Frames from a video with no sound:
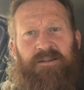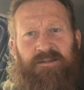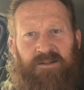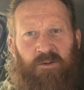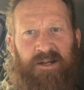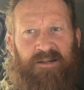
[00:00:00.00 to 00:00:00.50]

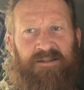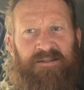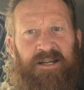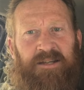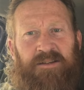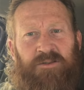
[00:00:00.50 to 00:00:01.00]
So we can
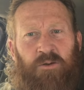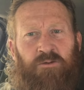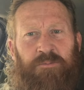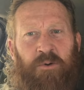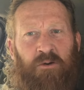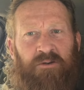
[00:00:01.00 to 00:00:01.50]
see this
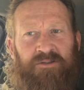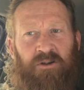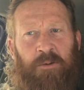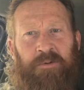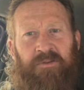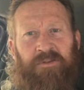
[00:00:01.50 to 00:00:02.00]
Ouroboros
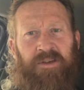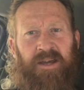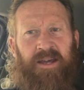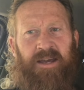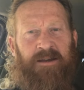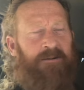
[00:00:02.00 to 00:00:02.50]
type of a thing
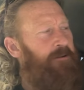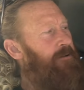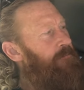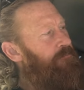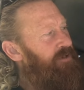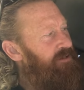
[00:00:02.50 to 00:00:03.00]
here.
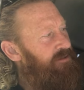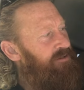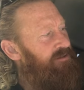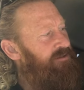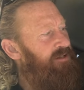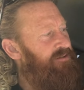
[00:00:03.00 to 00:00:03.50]
This is a
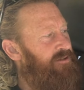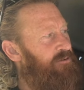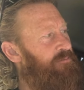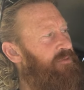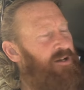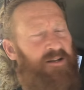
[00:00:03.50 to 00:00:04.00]

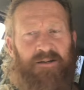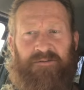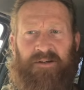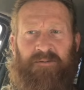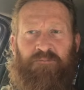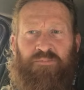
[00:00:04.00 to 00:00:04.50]
system
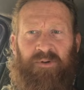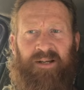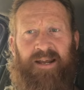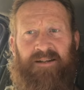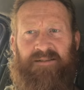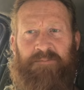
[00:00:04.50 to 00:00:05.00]
that
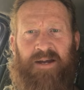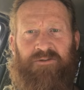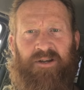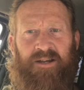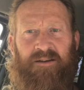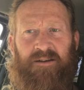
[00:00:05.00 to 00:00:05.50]
links
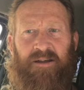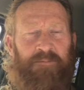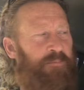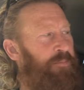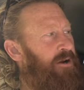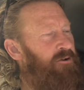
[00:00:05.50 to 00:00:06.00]
metric and
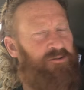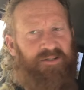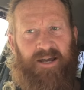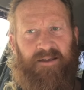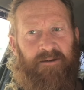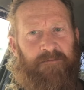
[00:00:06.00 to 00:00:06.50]
imperial
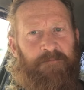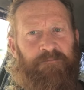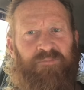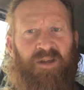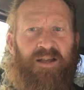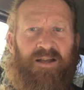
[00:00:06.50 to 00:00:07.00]
together.
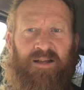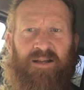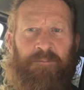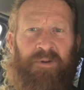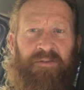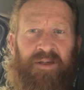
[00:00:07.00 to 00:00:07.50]

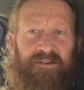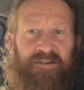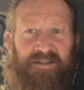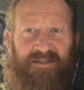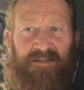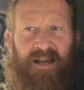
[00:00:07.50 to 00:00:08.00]
But then
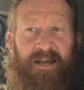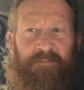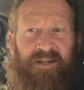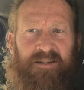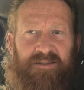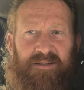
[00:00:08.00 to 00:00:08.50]
the same
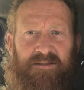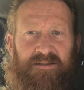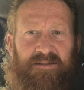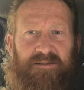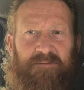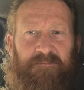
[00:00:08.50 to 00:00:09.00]

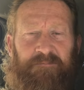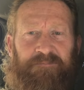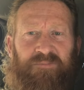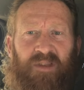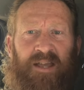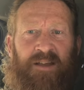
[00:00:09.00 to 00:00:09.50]
distance,
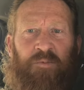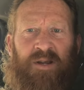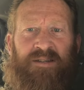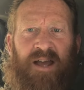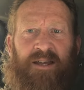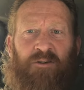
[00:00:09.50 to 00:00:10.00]
if we
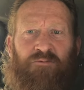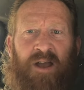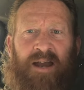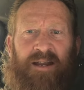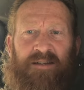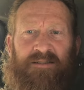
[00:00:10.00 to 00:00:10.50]
take a
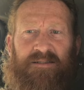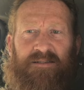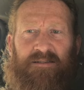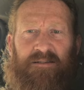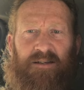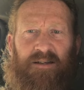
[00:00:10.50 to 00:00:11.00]

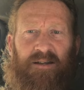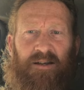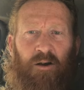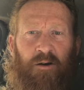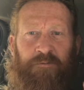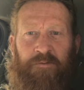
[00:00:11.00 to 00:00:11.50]
radius
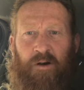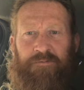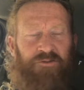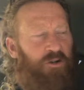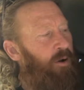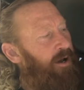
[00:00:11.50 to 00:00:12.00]
of
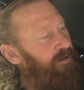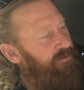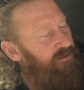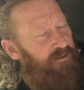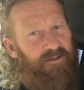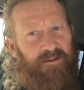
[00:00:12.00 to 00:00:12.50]

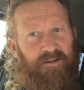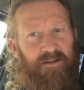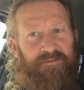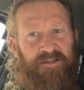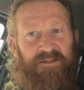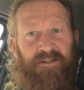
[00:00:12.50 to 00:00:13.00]
528,
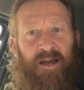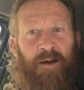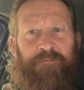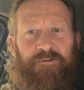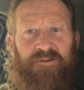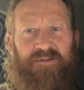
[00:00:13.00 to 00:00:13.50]
the
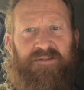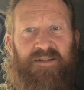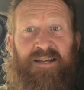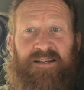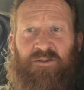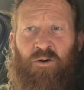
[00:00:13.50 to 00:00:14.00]
circumference is